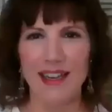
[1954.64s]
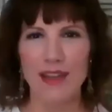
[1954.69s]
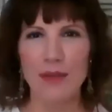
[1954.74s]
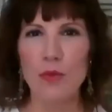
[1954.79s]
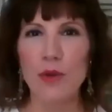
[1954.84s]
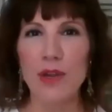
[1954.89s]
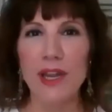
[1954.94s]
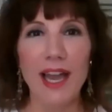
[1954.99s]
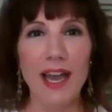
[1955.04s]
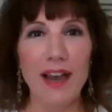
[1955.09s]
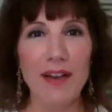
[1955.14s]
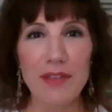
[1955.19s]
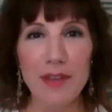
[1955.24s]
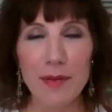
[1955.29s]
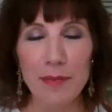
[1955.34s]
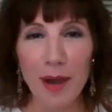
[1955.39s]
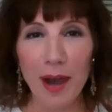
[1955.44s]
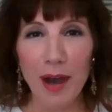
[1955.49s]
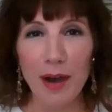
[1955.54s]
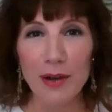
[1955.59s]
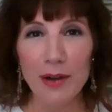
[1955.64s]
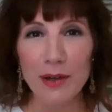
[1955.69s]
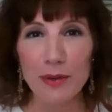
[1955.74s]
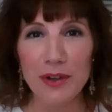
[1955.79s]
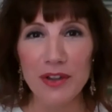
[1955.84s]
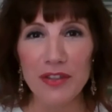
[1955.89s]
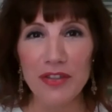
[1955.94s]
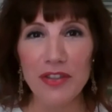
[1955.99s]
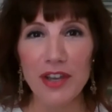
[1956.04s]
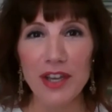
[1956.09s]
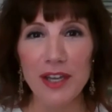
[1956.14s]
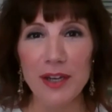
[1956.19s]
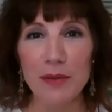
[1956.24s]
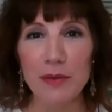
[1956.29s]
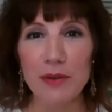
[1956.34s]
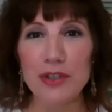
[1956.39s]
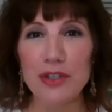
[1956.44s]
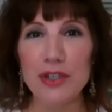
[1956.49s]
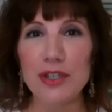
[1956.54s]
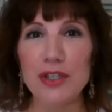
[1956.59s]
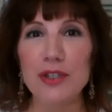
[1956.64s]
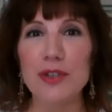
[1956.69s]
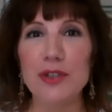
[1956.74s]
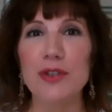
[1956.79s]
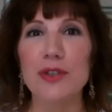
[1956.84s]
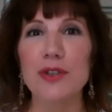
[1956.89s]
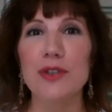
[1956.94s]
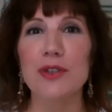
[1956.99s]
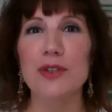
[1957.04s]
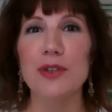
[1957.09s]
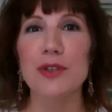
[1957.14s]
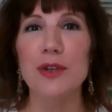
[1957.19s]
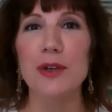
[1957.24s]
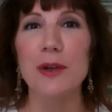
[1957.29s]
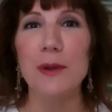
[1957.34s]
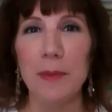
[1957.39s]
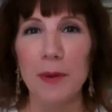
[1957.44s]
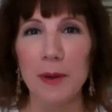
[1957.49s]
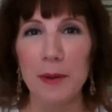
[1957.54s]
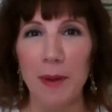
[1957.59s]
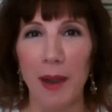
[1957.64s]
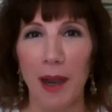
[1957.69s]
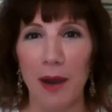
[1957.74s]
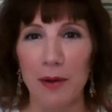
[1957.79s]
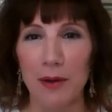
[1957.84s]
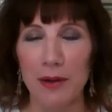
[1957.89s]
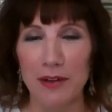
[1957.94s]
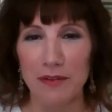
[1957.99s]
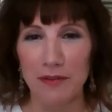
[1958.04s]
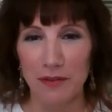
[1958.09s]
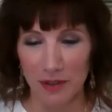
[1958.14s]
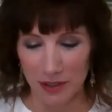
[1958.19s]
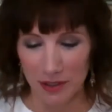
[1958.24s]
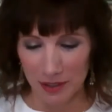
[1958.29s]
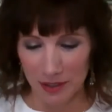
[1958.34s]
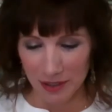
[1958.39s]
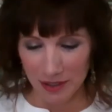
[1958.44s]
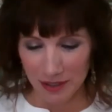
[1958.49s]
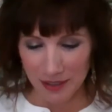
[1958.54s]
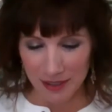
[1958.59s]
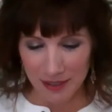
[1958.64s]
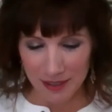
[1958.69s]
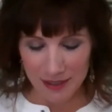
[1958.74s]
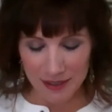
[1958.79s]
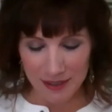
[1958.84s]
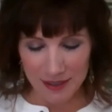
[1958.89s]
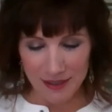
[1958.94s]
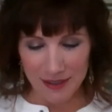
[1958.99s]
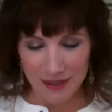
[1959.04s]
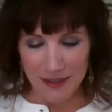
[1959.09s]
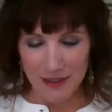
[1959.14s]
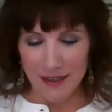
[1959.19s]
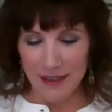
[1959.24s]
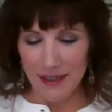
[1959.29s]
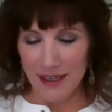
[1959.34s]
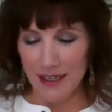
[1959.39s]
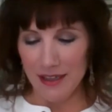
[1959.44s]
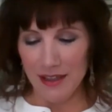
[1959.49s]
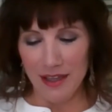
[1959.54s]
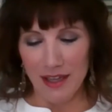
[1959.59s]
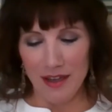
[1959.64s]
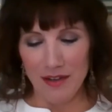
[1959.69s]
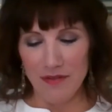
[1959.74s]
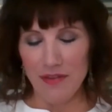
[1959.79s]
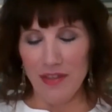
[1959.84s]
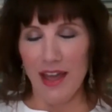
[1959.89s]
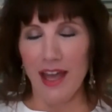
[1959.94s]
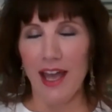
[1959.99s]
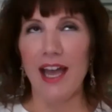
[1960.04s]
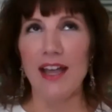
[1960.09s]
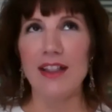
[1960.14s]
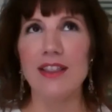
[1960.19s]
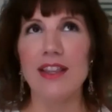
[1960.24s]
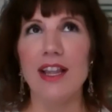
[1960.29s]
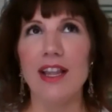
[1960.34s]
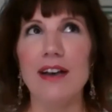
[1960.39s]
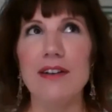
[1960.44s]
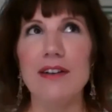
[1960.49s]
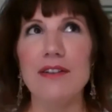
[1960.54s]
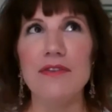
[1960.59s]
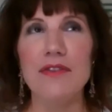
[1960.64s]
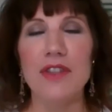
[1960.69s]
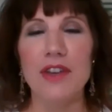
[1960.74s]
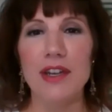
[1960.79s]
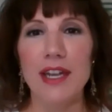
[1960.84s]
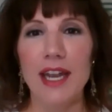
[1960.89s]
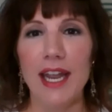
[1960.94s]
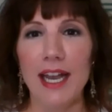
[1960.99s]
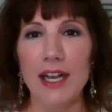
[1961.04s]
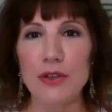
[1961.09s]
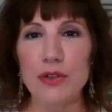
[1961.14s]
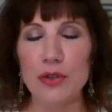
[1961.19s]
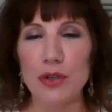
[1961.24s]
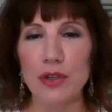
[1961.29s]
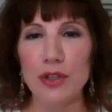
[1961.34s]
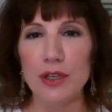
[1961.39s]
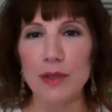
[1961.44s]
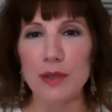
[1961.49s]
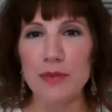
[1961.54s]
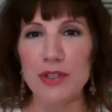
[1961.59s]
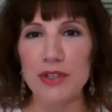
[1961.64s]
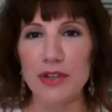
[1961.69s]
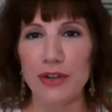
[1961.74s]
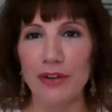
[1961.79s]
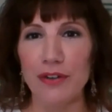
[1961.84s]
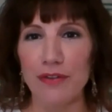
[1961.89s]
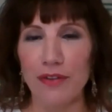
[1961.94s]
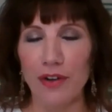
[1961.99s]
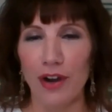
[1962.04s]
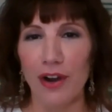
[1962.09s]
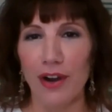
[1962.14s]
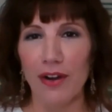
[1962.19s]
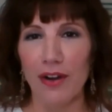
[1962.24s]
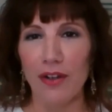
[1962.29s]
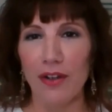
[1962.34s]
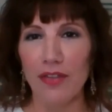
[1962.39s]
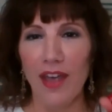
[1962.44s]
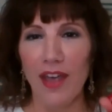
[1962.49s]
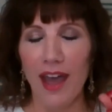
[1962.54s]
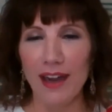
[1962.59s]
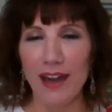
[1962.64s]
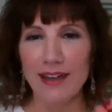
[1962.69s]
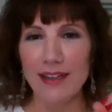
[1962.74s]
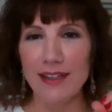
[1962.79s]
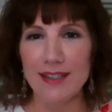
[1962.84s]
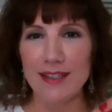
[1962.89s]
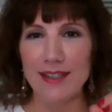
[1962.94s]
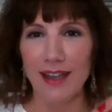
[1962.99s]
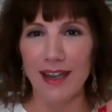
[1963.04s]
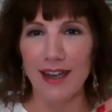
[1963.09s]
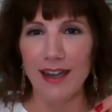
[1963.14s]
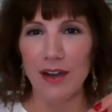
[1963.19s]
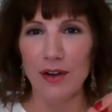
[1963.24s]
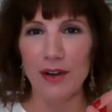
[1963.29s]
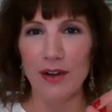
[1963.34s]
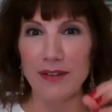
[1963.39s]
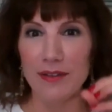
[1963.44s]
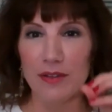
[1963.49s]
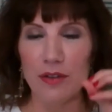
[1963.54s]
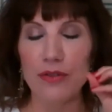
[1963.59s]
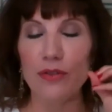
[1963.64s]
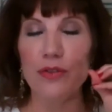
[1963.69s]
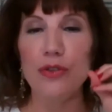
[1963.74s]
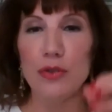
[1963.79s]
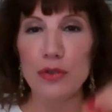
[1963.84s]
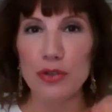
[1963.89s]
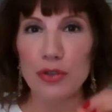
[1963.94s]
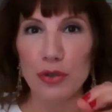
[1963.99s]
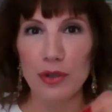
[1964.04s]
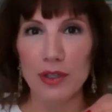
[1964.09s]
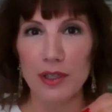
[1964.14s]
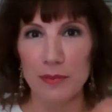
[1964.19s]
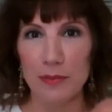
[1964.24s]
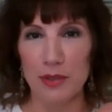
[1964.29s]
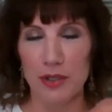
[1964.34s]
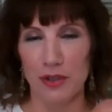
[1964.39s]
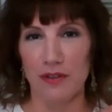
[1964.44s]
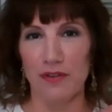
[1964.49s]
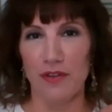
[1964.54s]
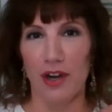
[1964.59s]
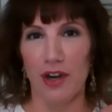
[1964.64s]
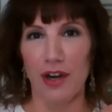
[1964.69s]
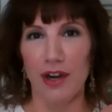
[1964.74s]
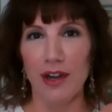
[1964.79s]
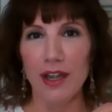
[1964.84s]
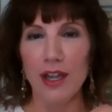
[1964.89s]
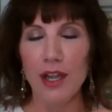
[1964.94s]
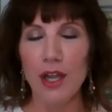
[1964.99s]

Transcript: and we have the power within, which is super powerful. I love that. I love the natural observer. That is like a neutral observer.